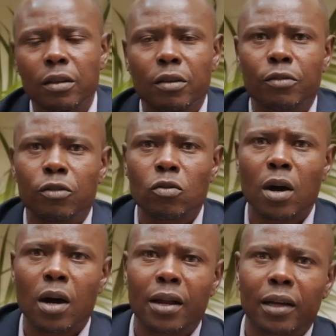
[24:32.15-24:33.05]
if you
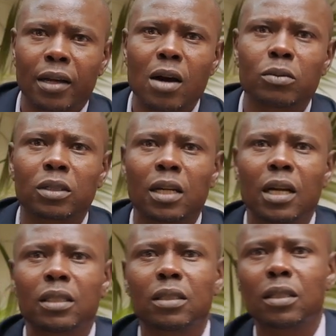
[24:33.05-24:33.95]
are an
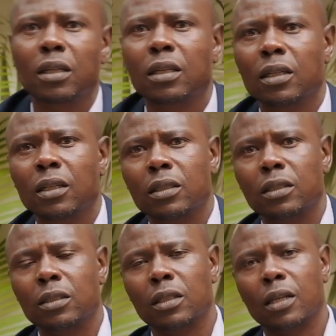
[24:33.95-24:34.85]
accountant,
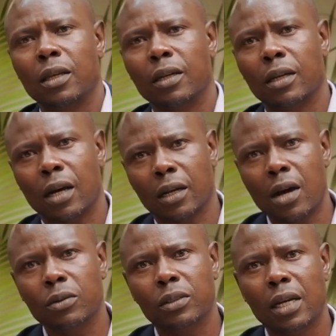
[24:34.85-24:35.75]
the
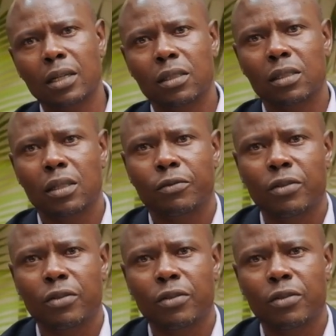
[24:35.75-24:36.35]
accountant's